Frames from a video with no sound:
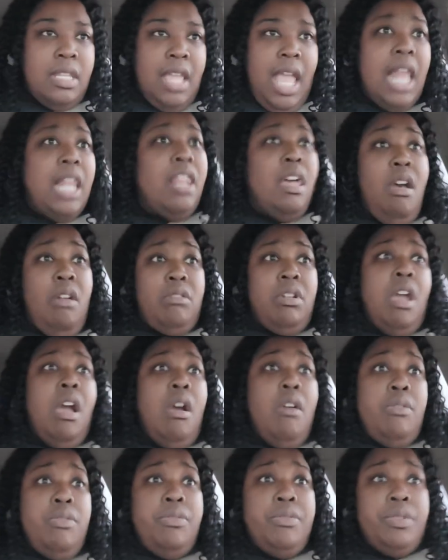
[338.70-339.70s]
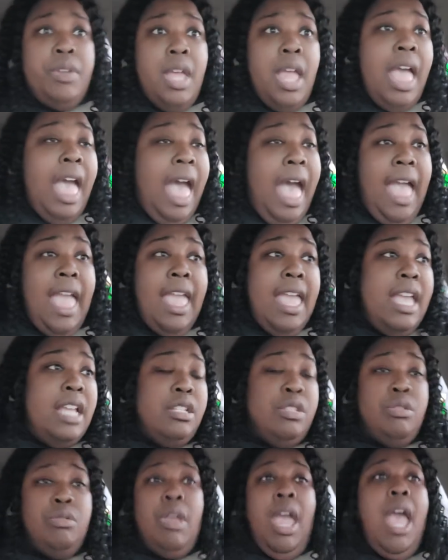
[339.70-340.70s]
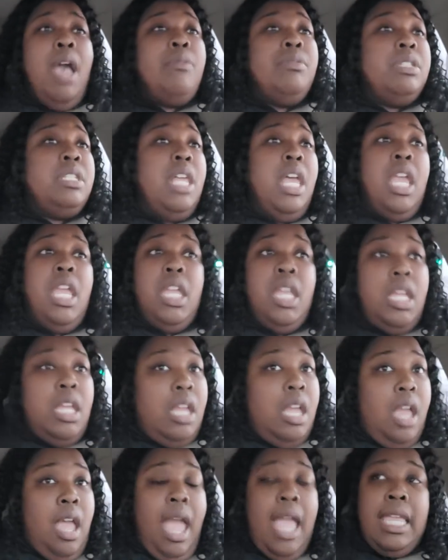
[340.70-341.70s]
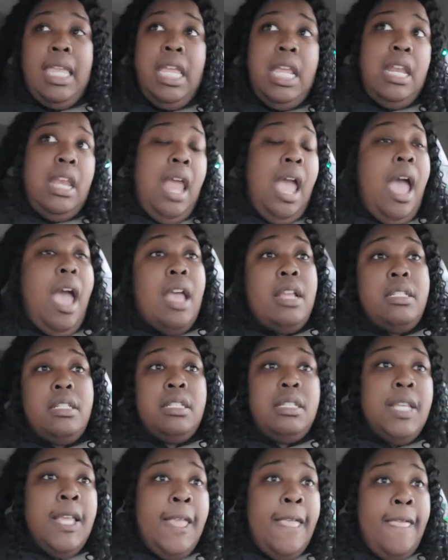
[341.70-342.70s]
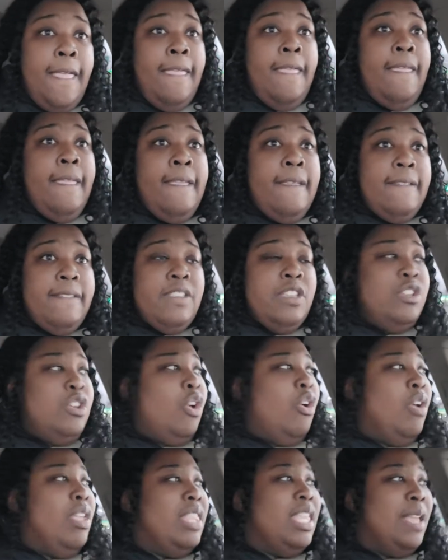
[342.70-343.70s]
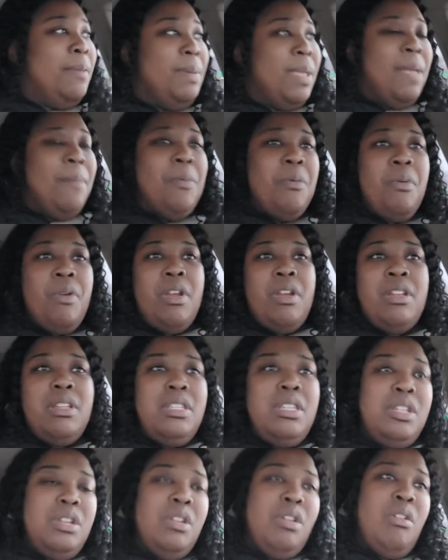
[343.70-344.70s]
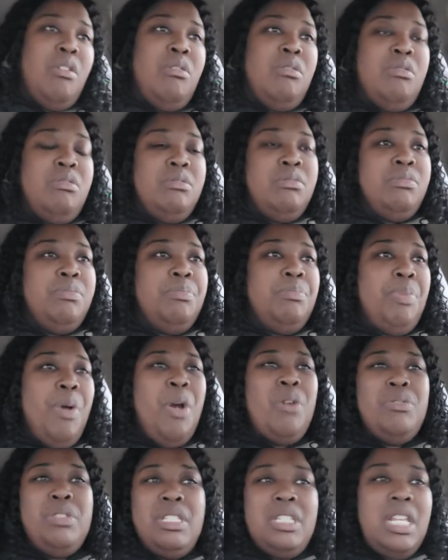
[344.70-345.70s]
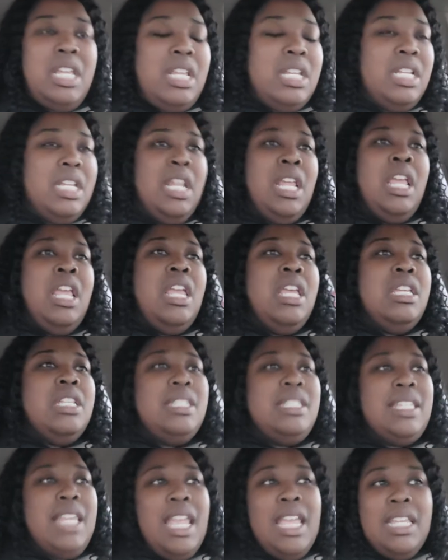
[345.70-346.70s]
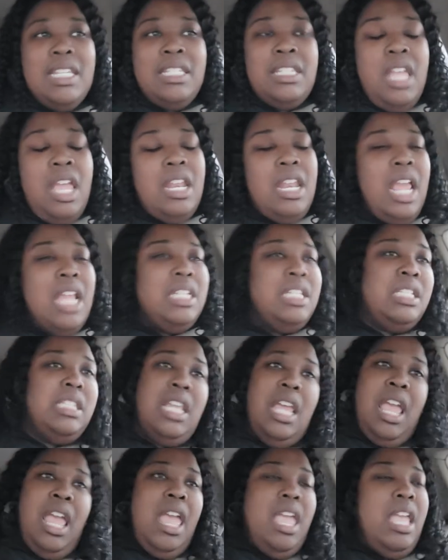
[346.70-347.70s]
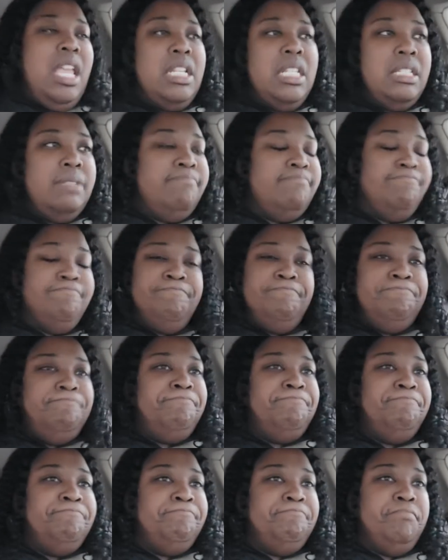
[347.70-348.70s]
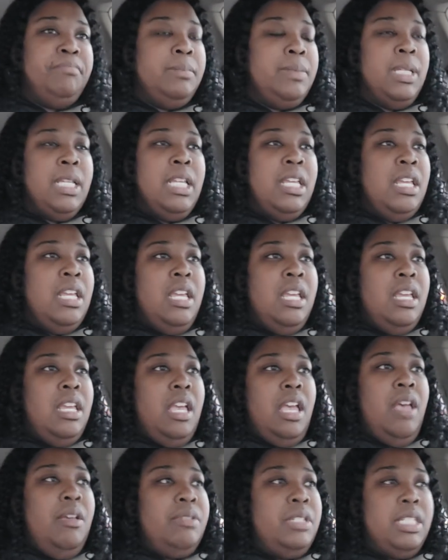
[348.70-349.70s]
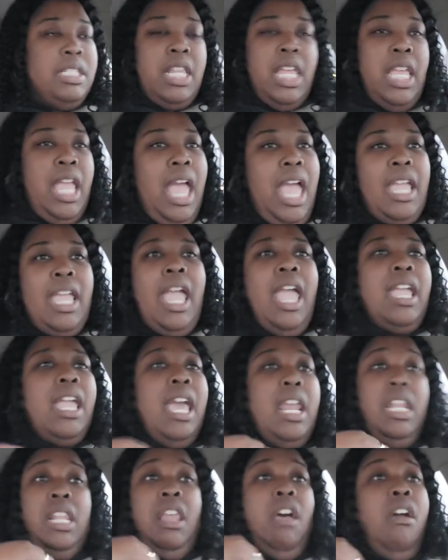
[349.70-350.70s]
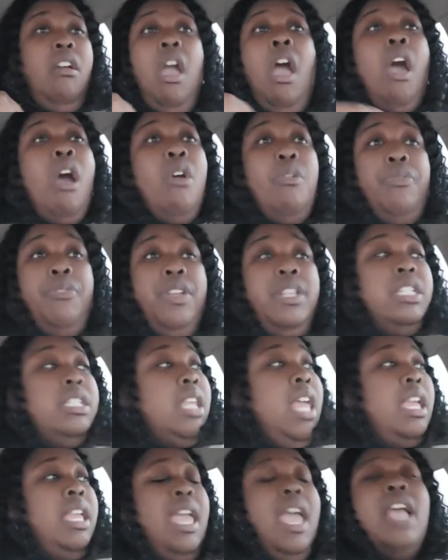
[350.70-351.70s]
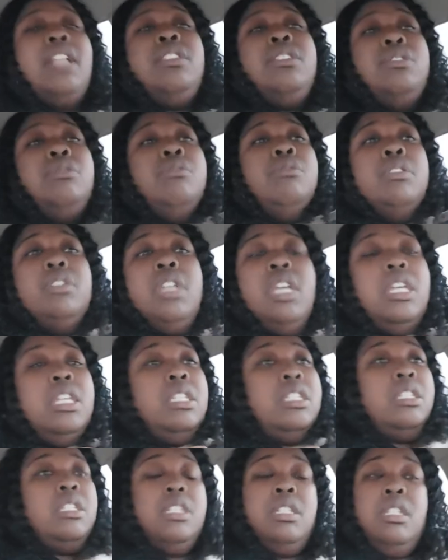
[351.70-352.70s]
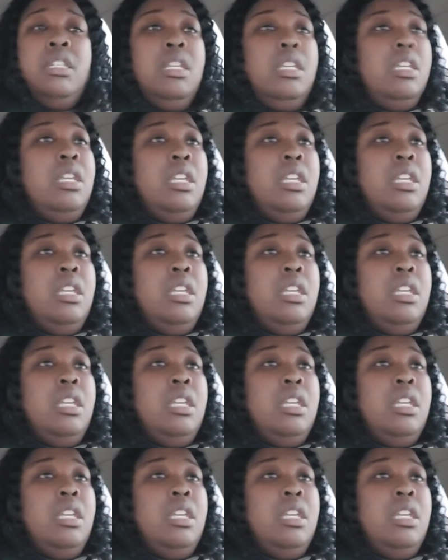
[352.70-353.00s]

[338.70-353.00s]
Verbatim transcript: I logged off. I had to. I was like, I cannot. You know, and then people were, you know, posting and saying stuff, and I just, I had to, mm, I was just like, I, I gotta log off. I just, I got to, because